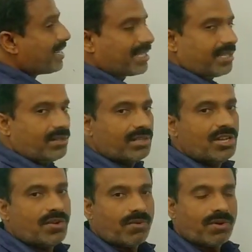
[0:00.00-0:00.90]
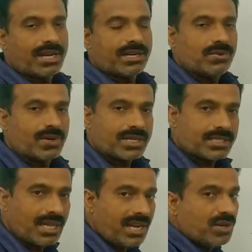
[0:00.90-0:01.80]
you know, when you are
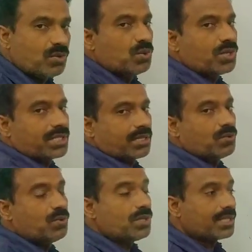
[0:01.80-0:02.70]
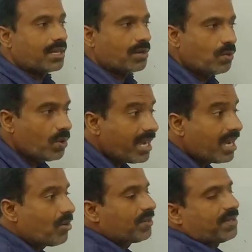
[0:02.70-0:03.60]
selling goods are going
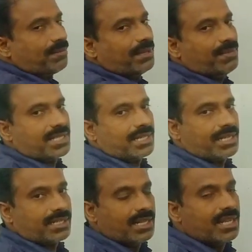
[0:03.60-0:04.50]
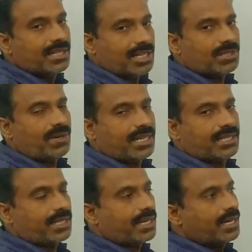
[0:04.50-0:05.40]
out from the business. That's what I
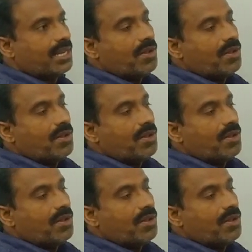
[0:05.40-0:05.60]
said.